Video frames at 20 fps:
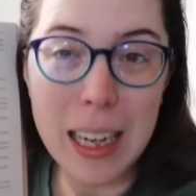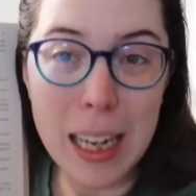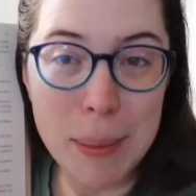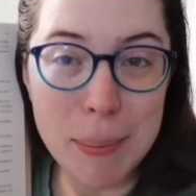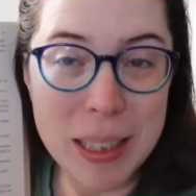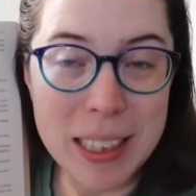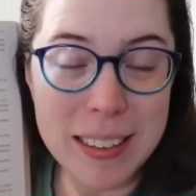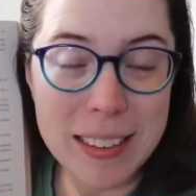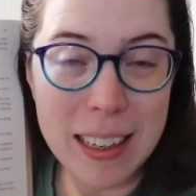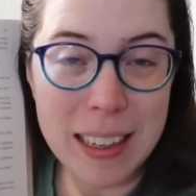and
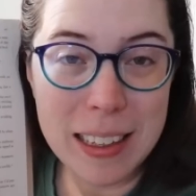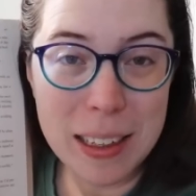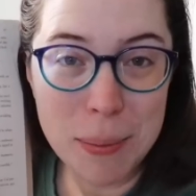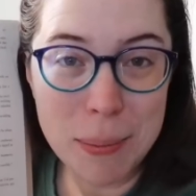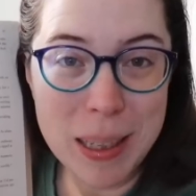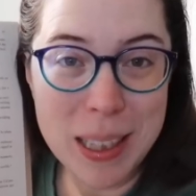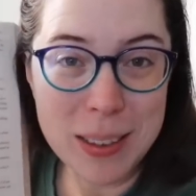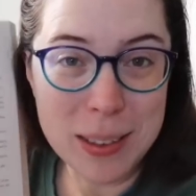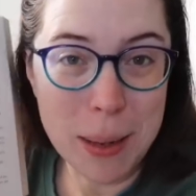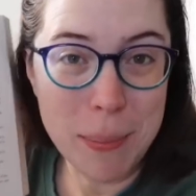I'm excited
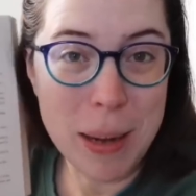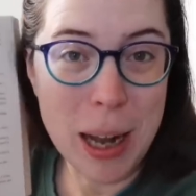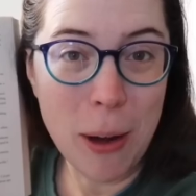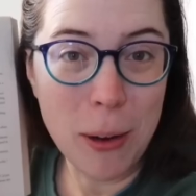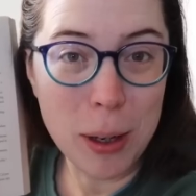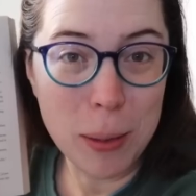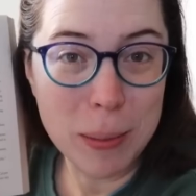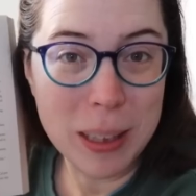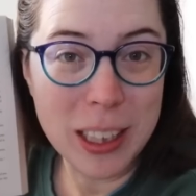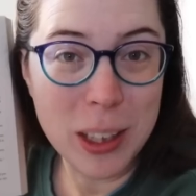because I'm now
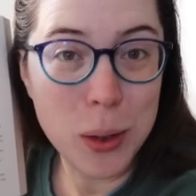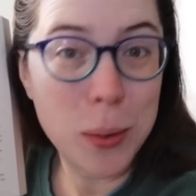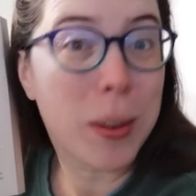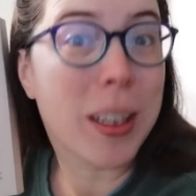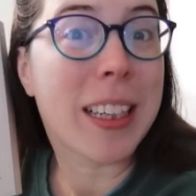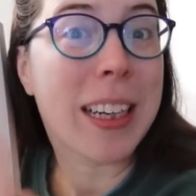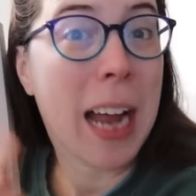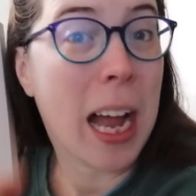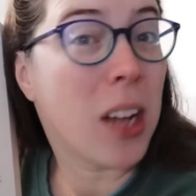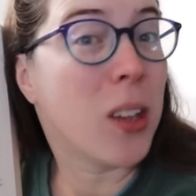at a place
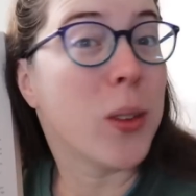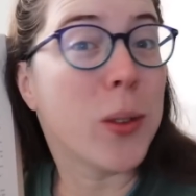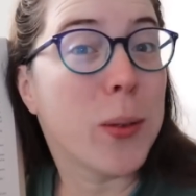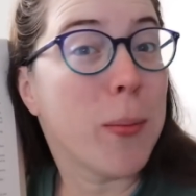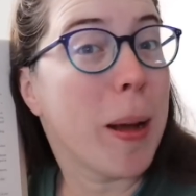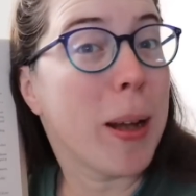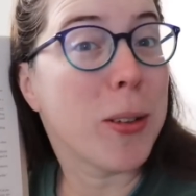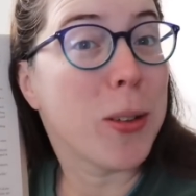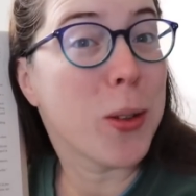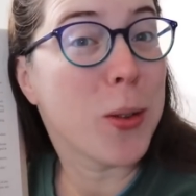where Cal's
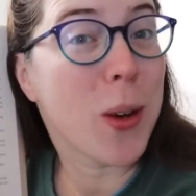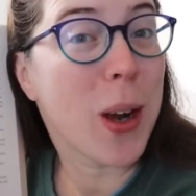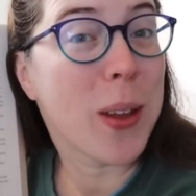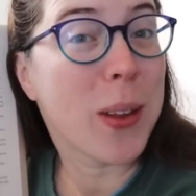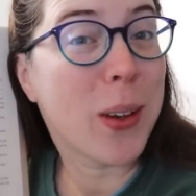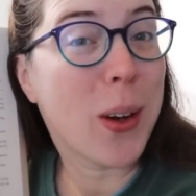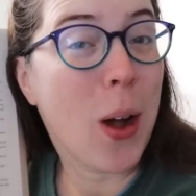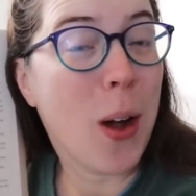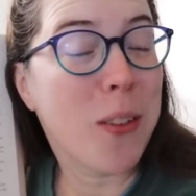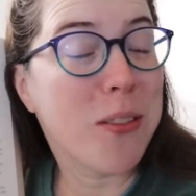about to try
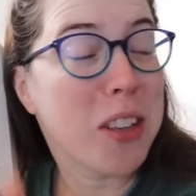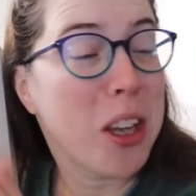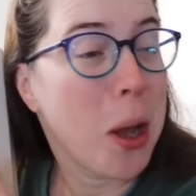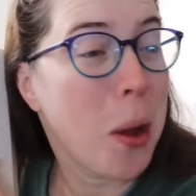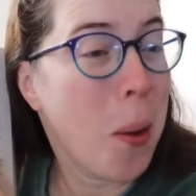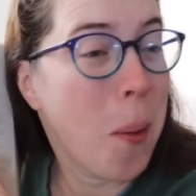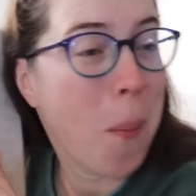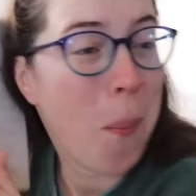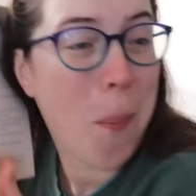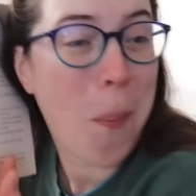the coffee.